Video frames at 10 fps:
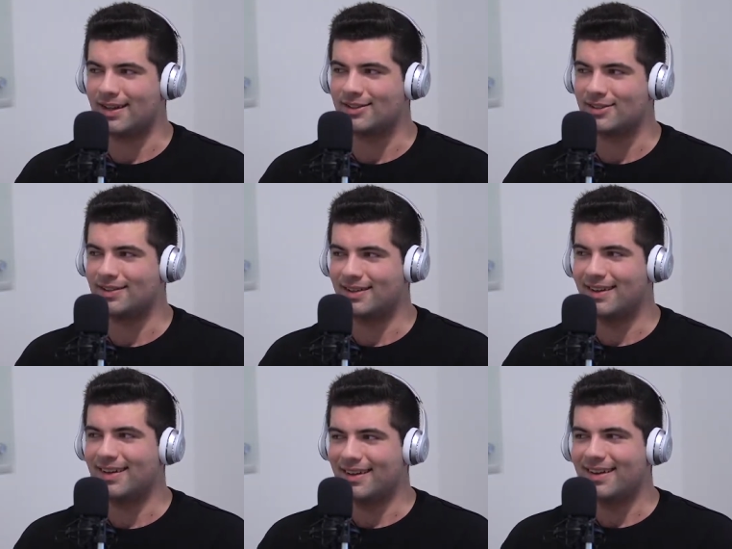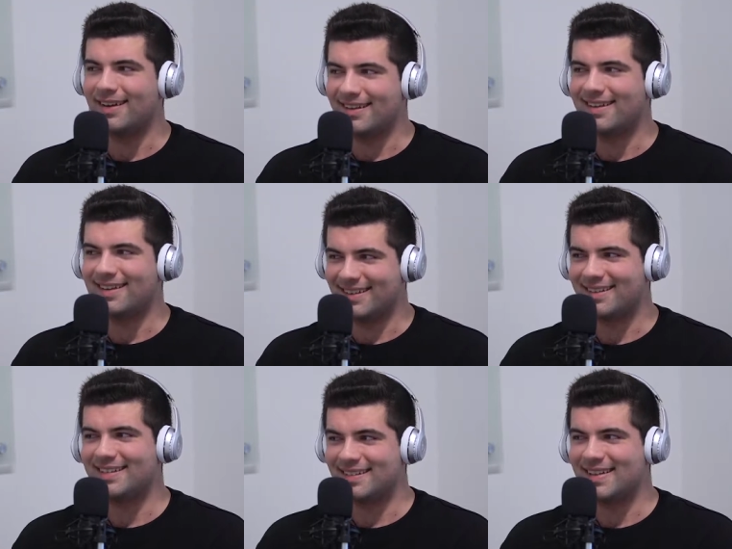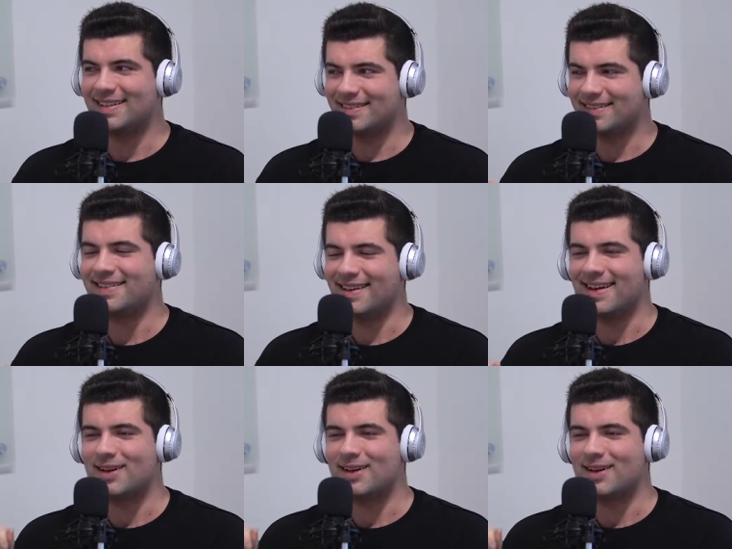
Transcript: I hate that. Mine was taken when I really